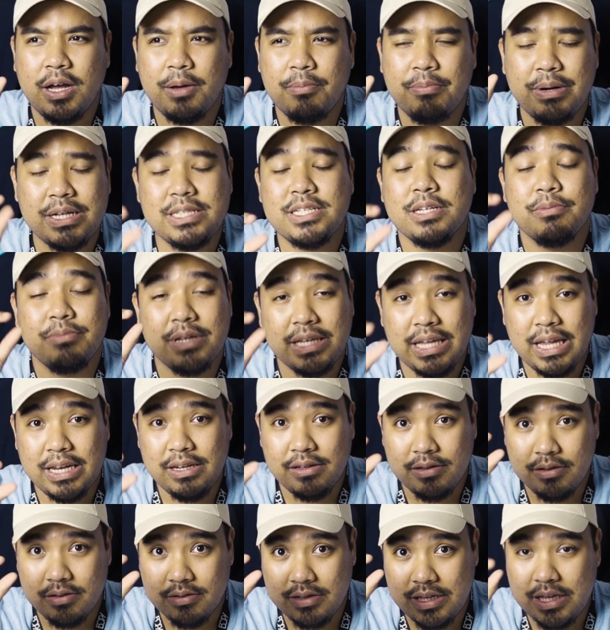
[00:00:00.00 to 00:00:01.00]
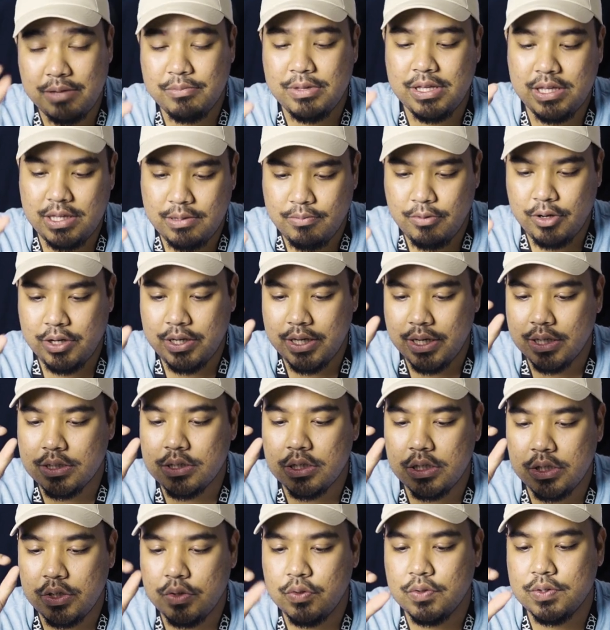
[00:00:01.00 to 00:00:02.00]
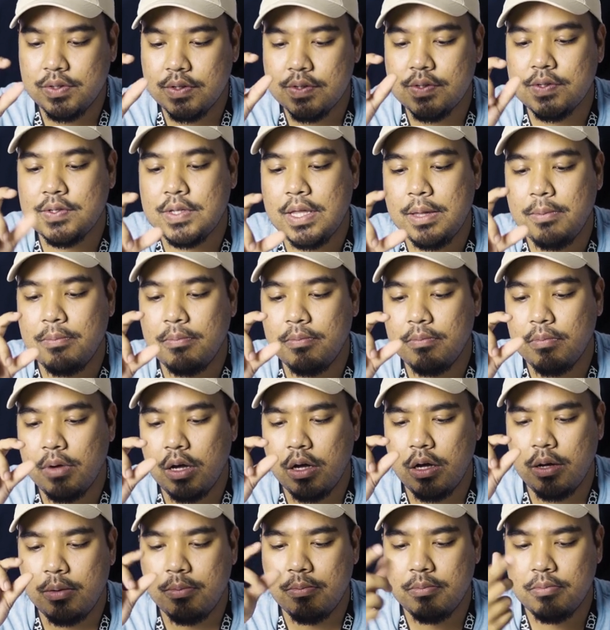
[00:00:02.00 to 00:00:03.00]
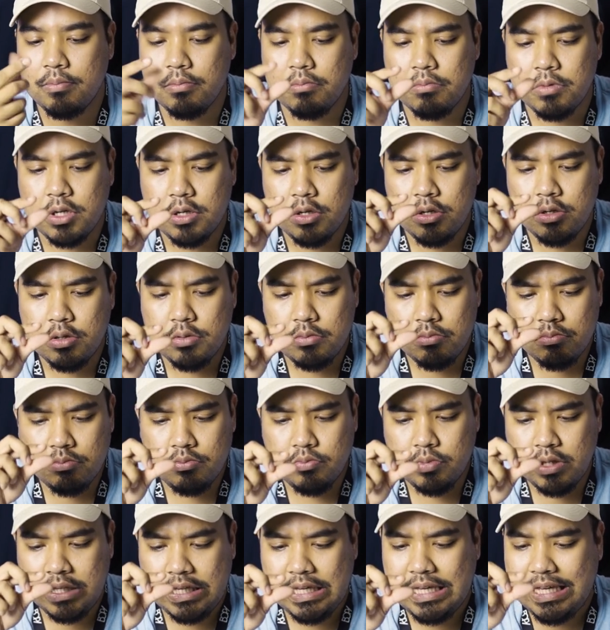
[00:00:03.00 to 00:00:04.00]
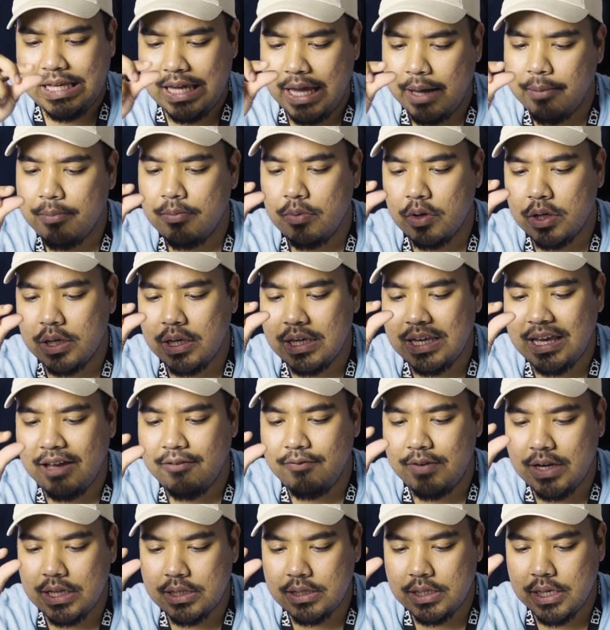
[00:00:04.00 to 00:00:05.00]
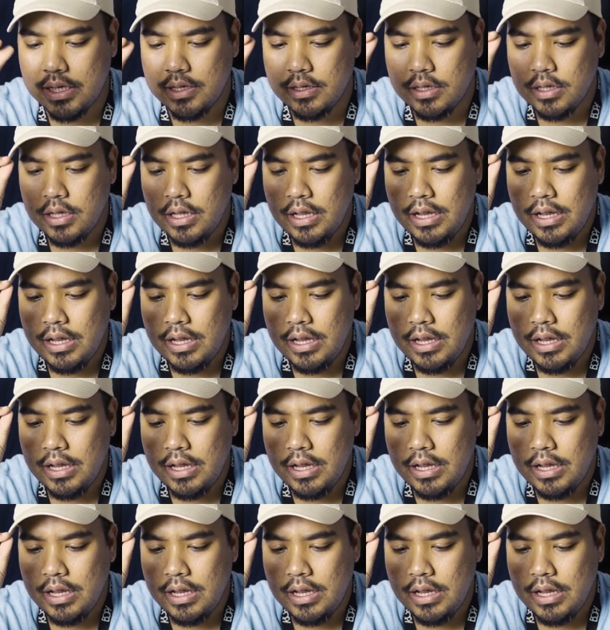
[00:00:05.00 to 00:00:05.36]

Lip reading: budget mechanical gaming keyboard. They actually use the same keycap. Okay, Kevlar tech.